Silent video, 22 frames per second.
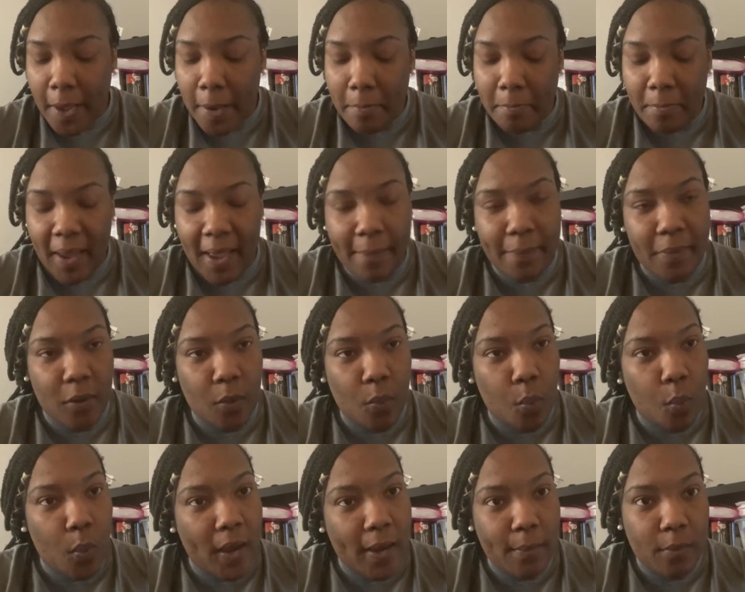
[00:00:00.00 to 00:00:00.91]
may be
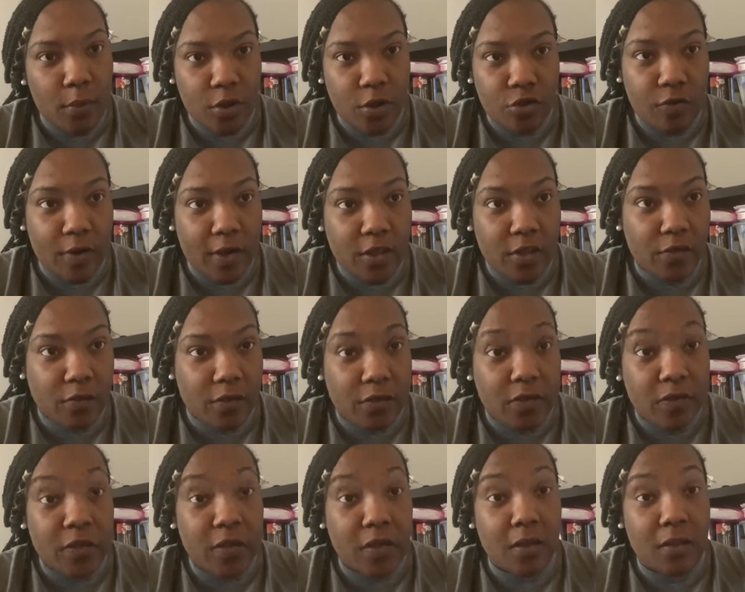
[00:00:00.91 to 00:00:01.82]
way more
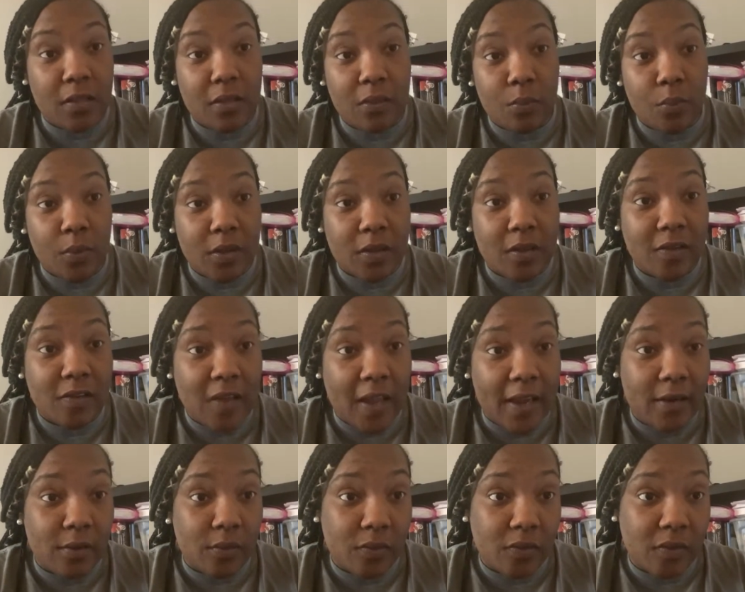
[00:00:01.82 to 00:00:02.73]
treacherous than what the
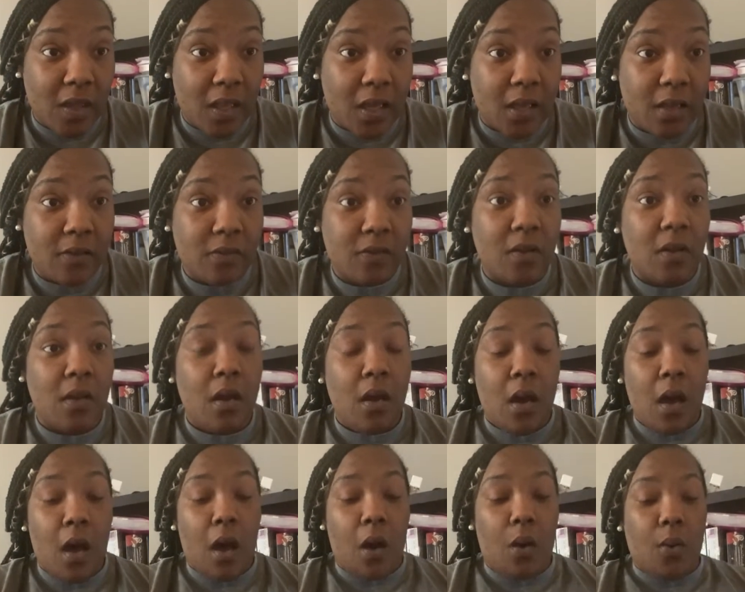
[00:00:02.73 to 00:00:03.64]
title says.
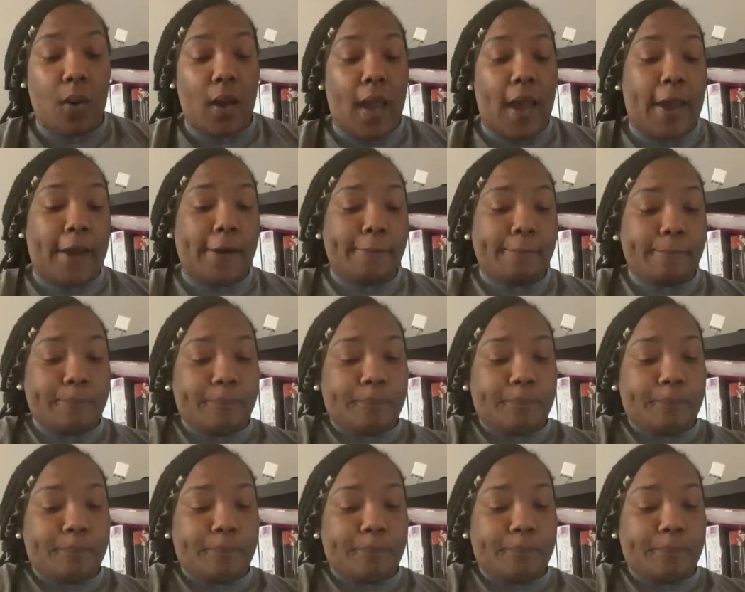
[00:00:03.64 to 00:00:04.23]
Okay.